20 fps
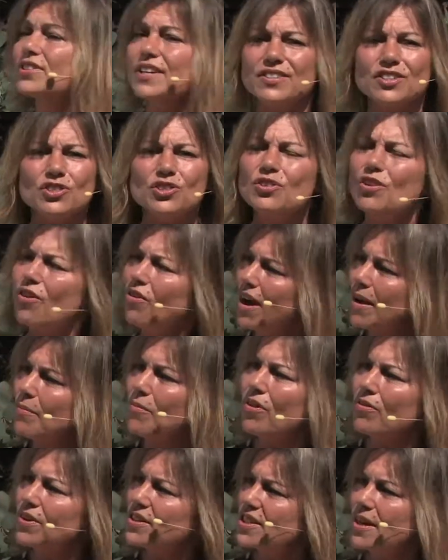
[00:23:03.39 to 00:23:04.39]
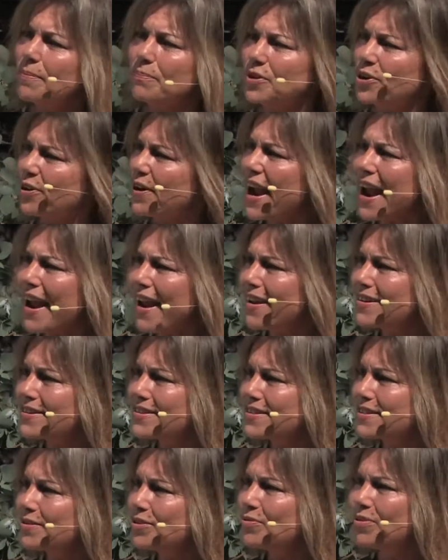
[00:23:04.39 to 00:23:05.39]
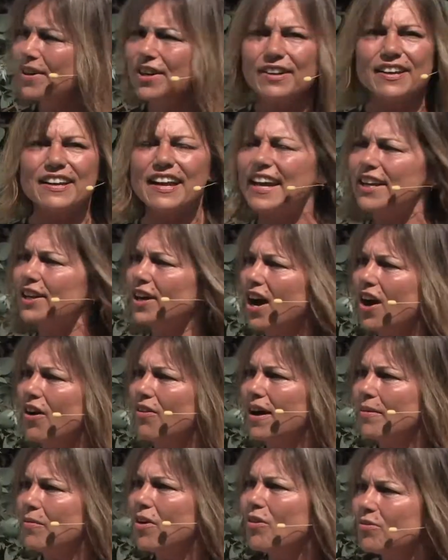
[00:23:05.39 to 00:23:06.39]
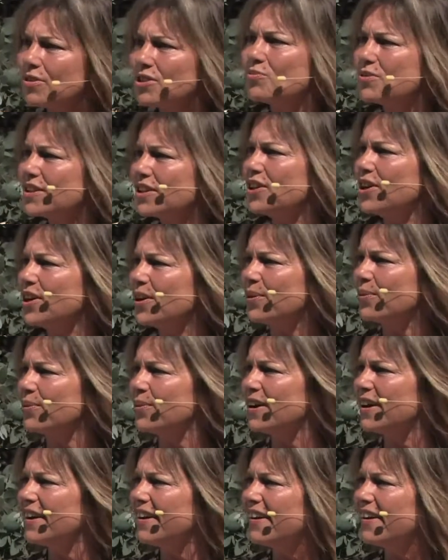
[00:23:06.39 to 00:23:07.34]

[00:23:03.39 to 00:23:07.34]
I said, I'm always up your ass. Where did I go? I'm always with you.